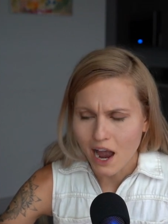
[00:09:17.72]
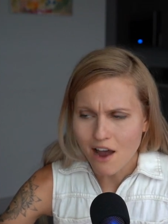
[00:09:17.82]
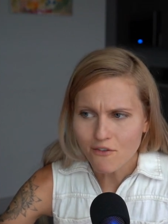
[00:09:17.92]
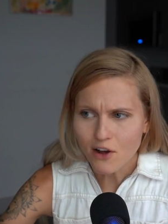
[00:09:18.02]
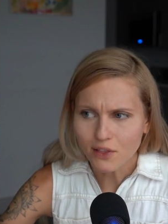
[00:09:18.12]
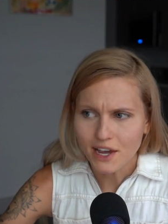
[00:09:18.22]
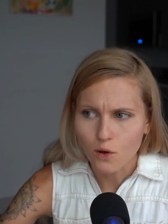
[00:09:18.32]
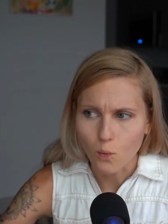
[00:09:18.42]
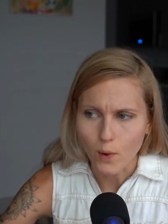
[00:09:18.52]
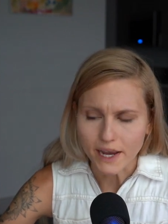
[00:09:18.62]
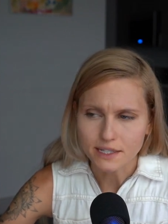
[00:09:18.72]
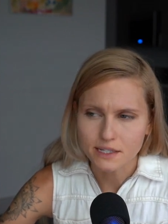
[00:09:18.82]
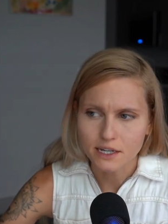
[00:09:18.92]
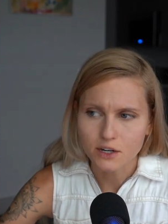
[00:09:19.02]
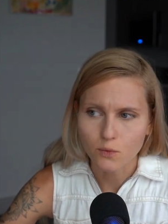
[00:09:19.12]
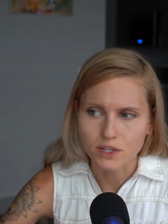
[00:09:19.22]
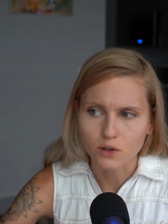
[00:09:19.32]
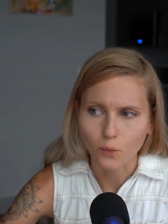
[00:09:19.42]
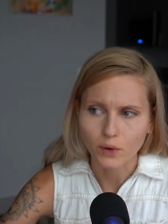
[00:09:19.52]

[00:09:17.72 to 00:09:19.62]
I felt like Wasted was a